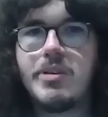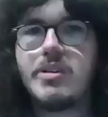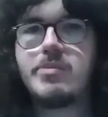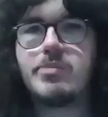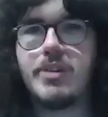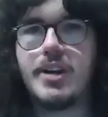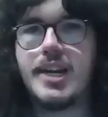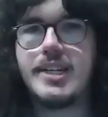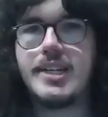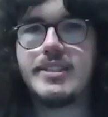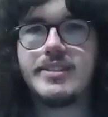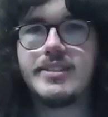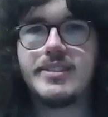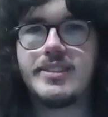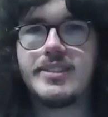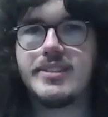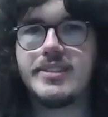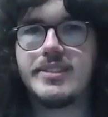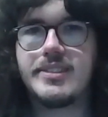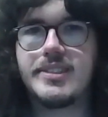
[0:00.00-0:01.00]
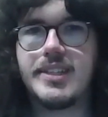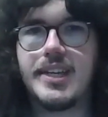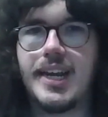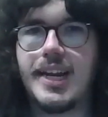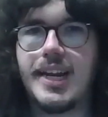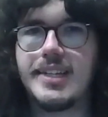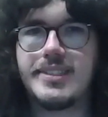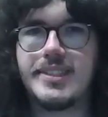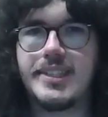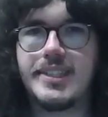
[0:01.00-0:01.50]
what brands does
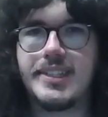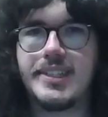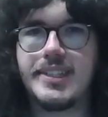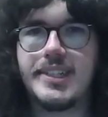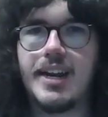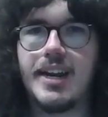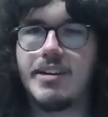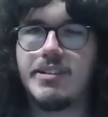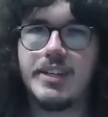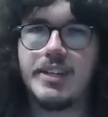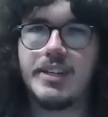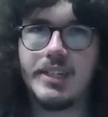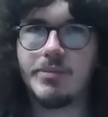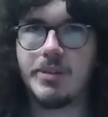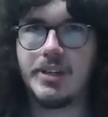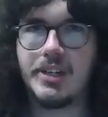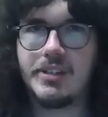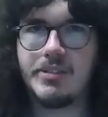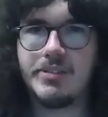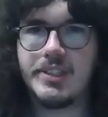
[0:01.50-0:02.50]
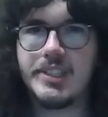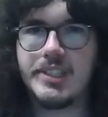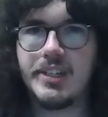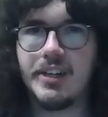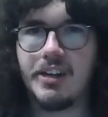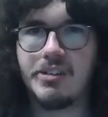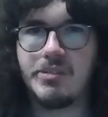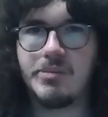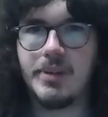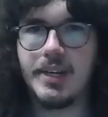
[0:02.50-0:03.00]
Elastic currently work with
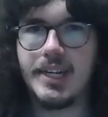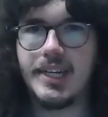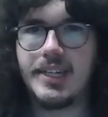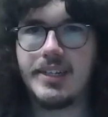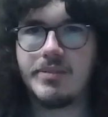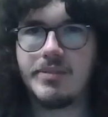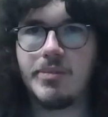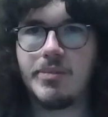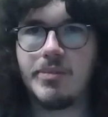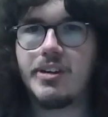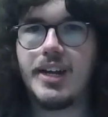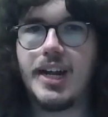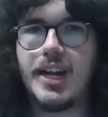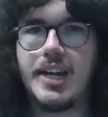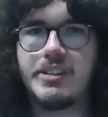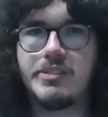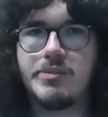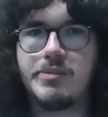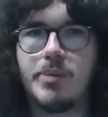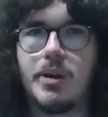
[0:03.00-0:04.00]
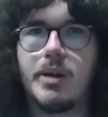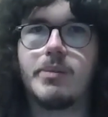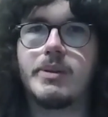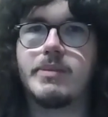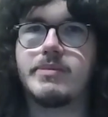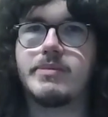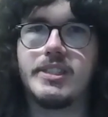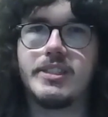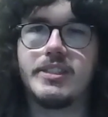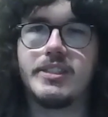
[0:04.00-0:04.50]
globally? What kind of
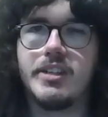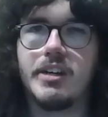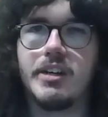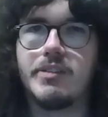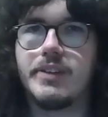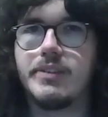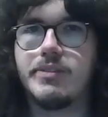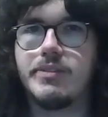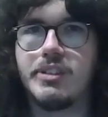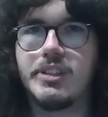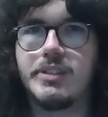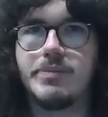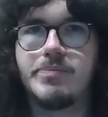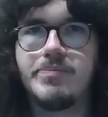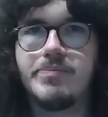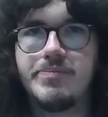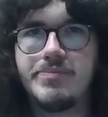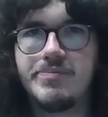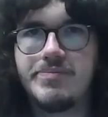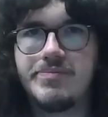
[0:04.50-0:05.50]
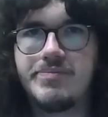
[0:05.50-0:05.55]
problems are you solving for them?